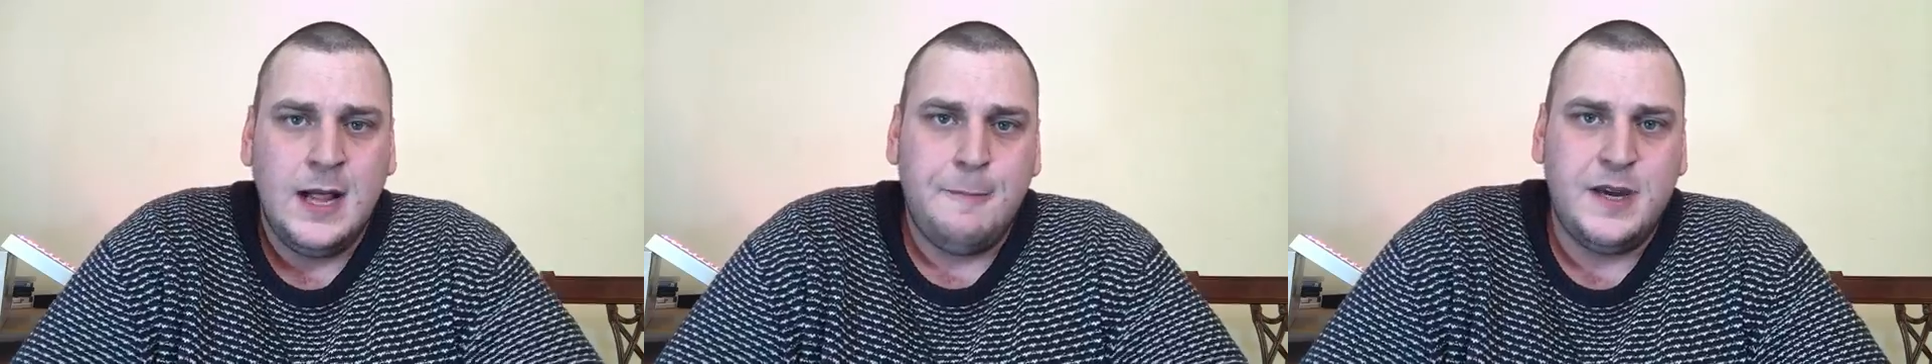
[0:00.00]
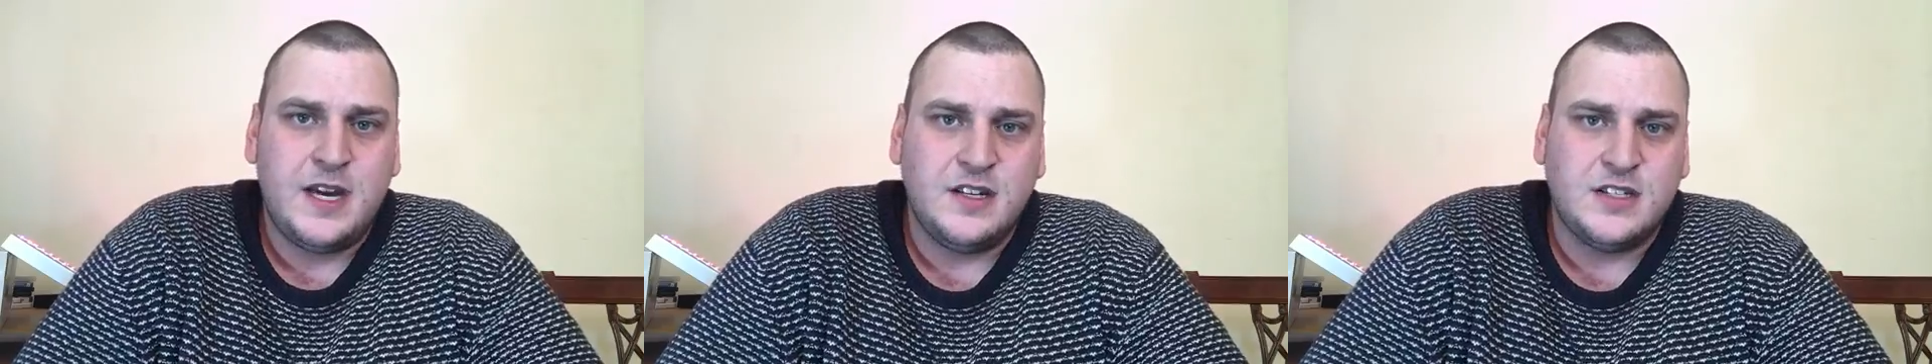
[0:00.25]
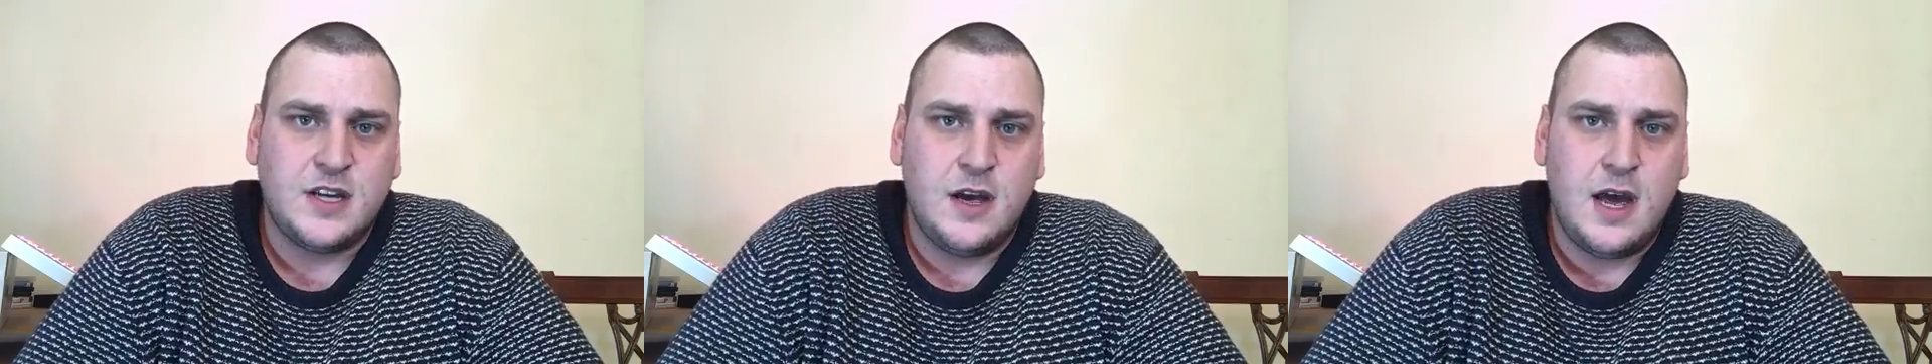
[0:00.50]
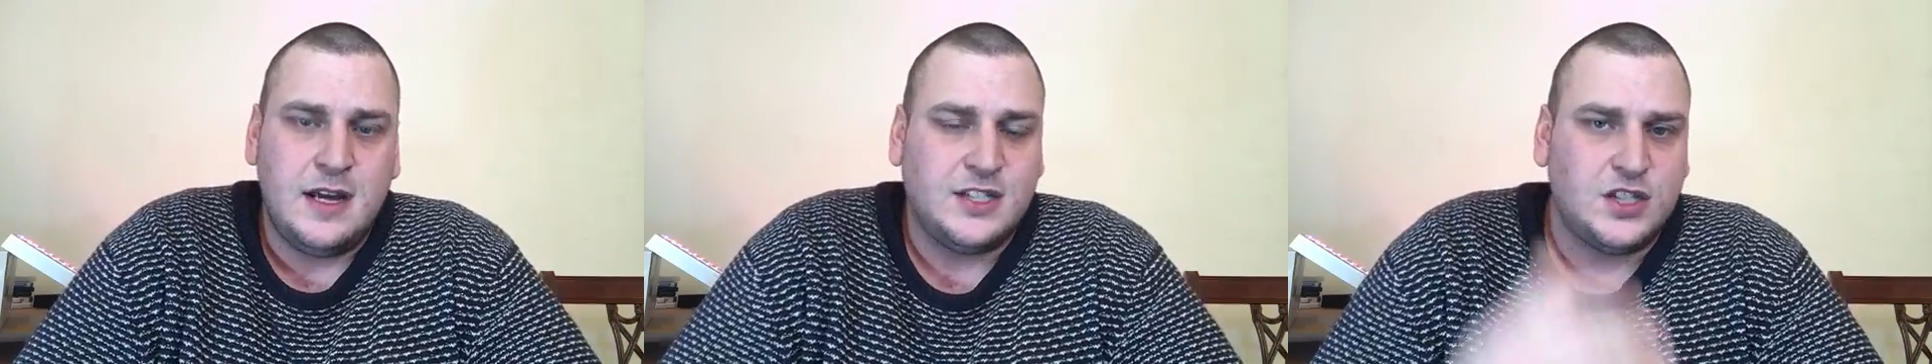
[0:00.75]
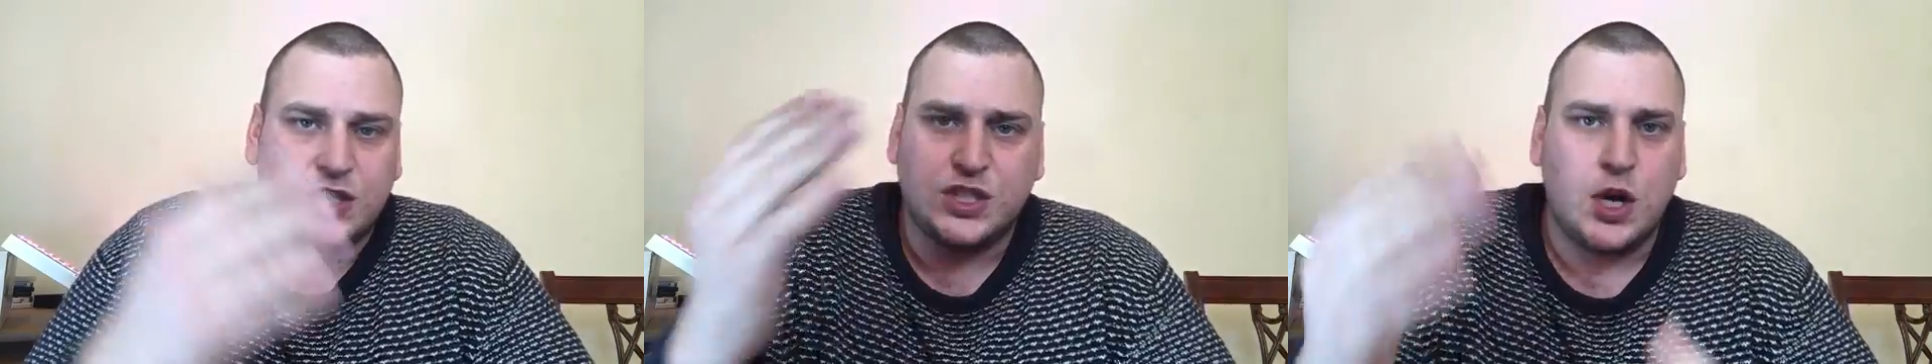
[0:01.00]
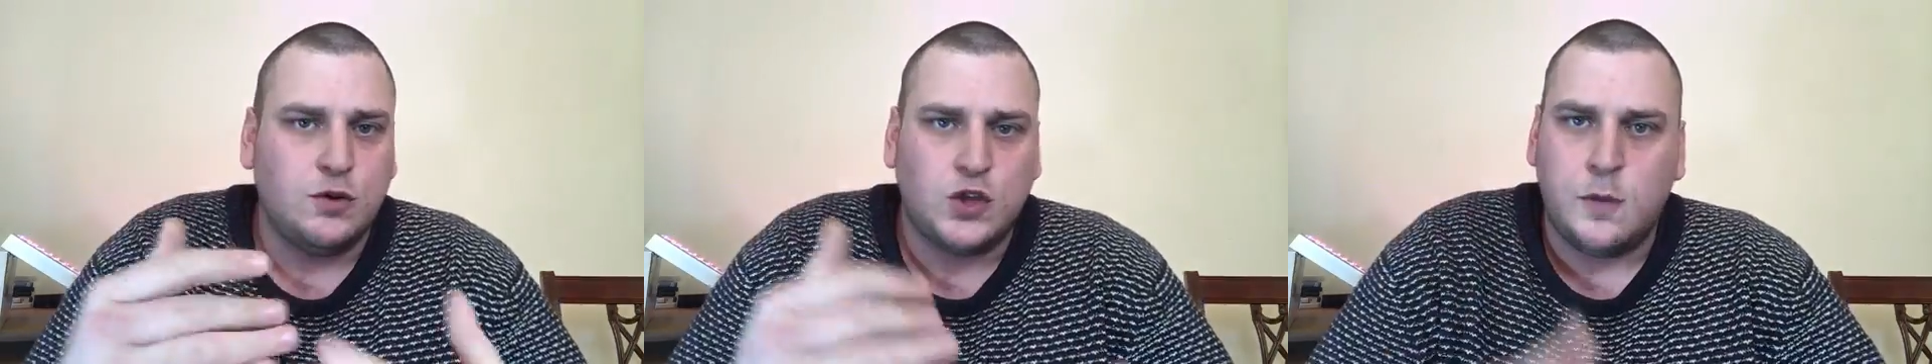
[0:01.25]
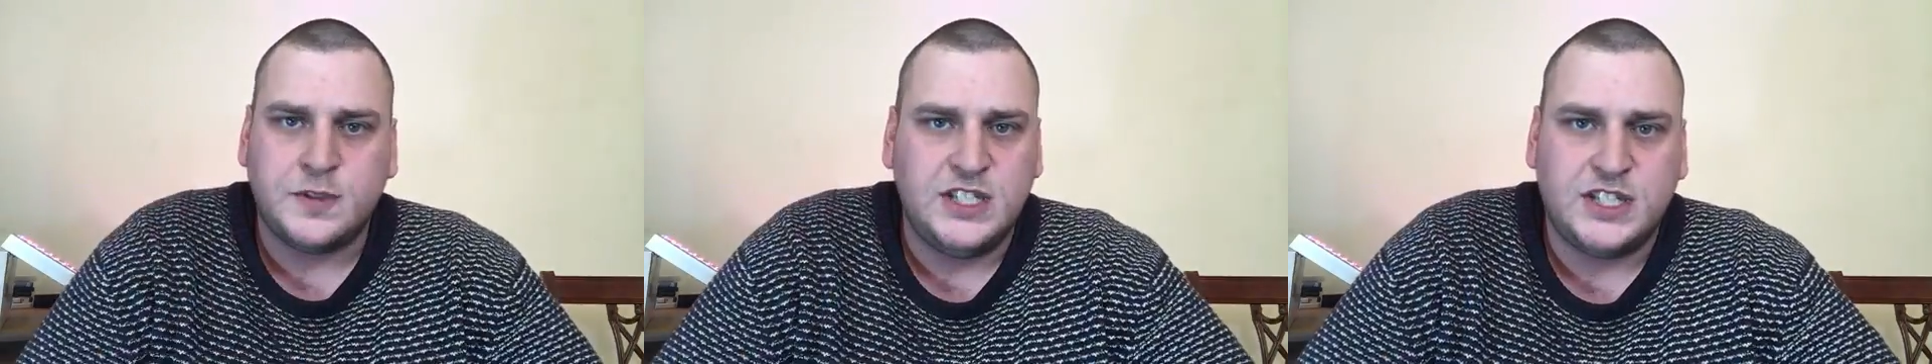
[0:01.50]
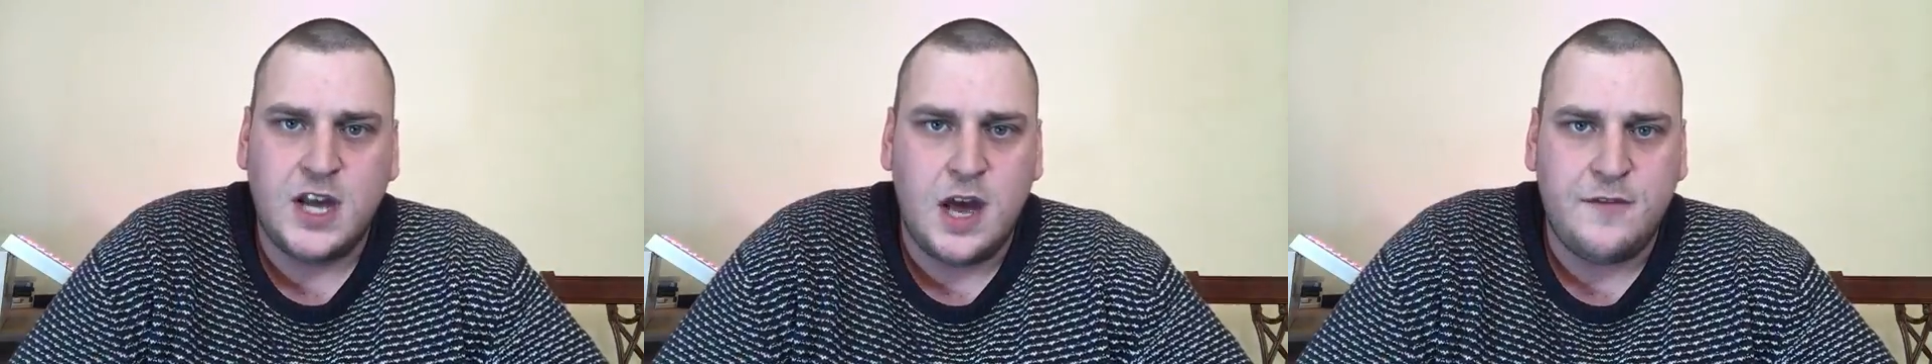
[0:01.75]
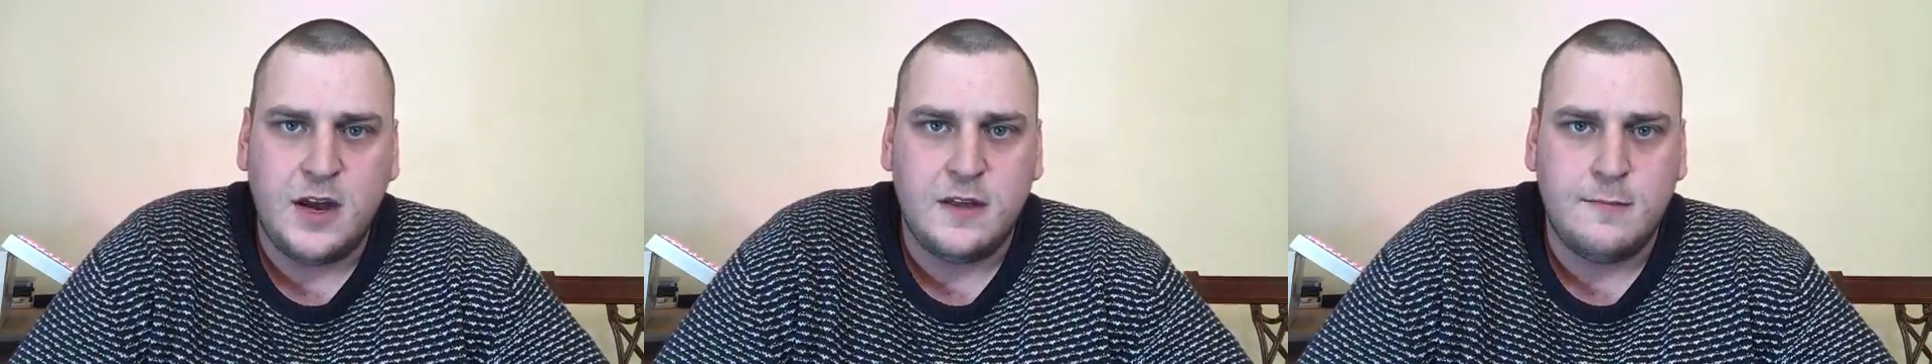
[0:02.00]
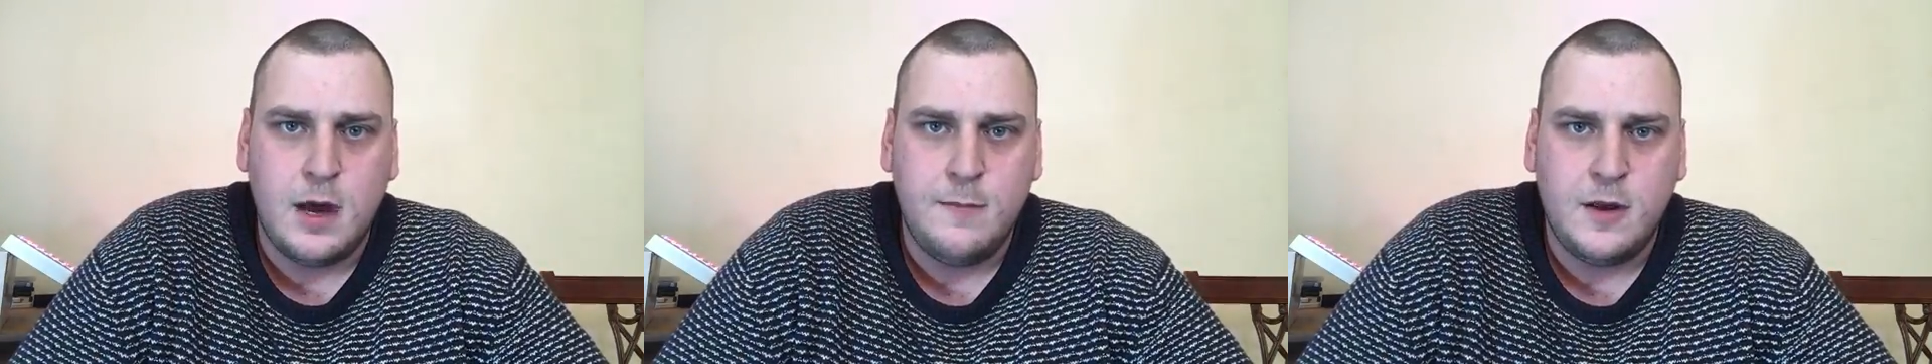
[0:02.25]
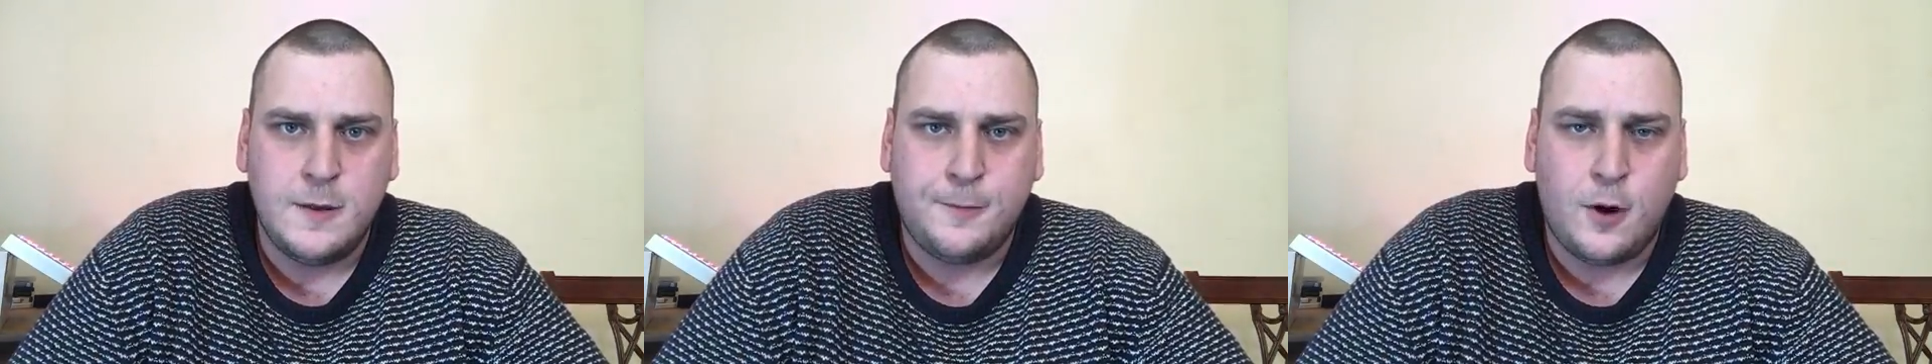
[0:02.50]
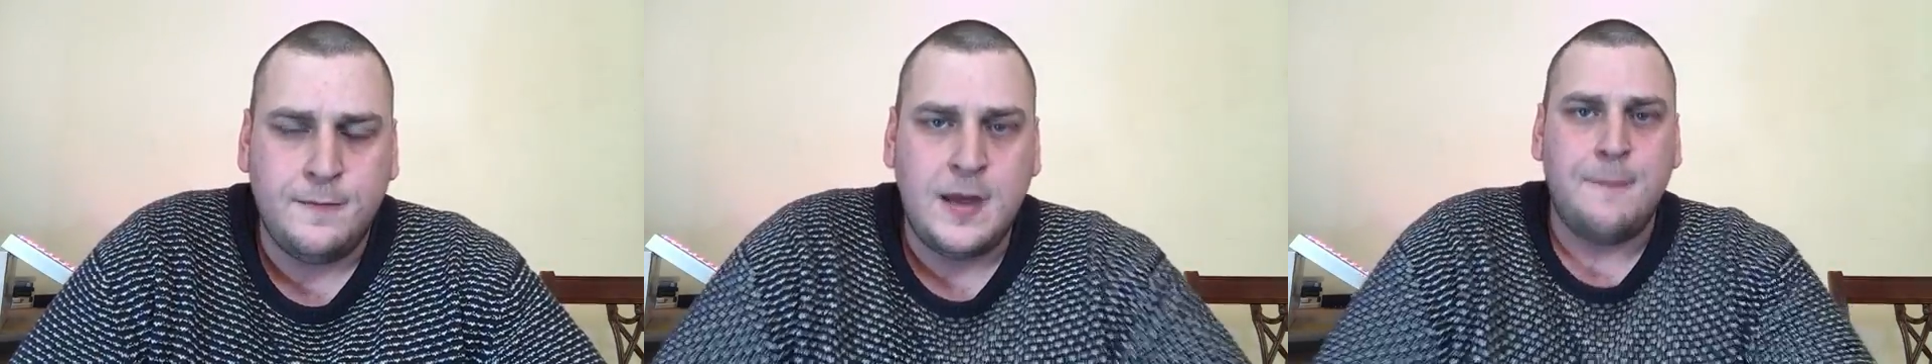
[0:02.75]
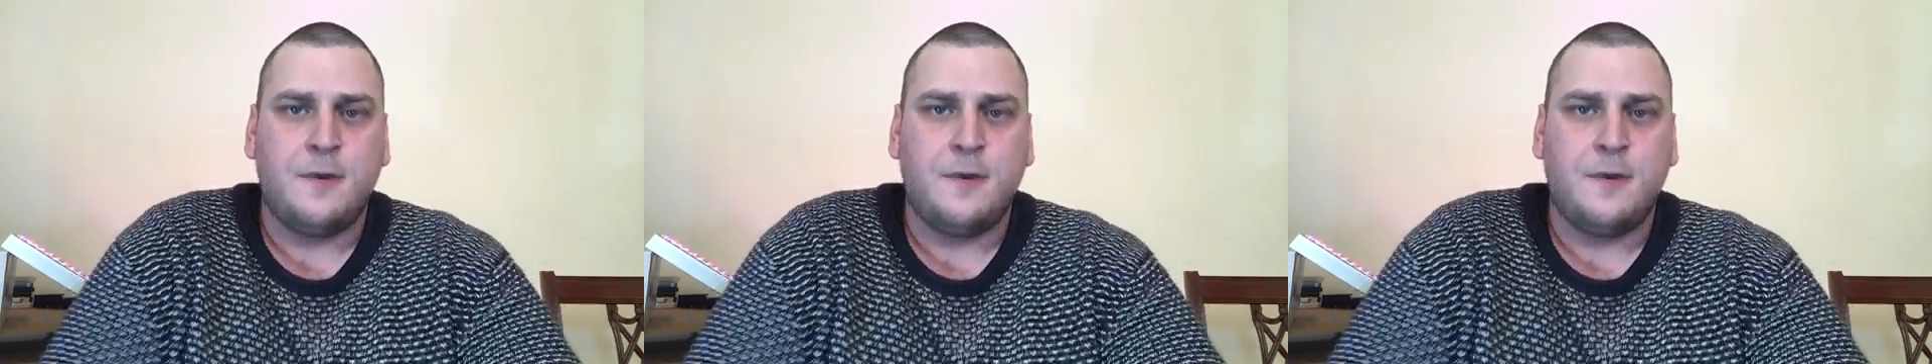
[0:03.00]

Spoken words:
because it's just so topsy-turvy at the moment at the bottom there.